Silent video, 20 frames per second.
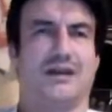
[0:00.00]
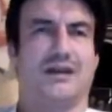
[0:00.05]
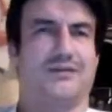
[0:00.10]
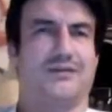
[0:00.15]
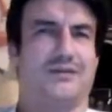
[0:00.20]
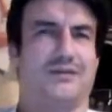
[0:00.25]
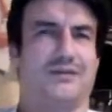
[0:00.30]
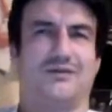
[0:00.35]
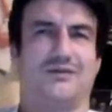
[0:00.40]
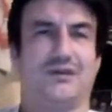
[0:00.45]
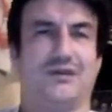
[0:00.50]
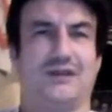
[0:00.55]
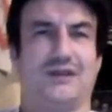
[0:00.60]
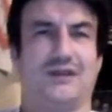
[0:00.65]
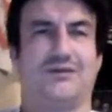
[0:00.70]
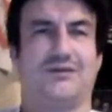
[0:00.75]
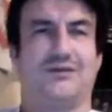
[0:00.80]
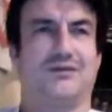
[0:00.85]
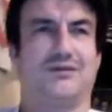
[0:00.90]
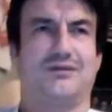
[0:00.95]
a few
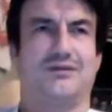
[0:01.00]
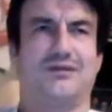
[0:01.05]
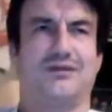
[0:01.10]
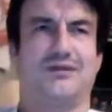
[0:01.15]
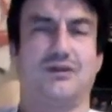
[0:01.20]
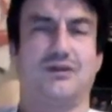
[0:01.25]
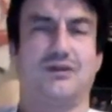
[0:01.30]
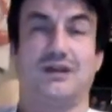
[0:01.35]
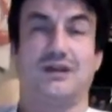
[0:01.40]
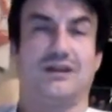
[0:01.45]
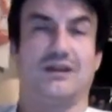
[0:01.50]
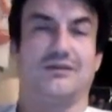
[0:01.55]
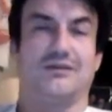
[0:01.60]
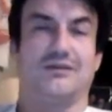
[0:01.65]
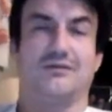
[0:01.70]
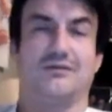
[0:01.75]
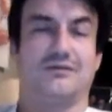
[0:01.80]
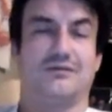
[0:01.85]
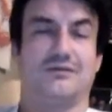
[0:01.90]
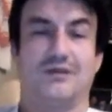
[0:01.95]
treats, cookies and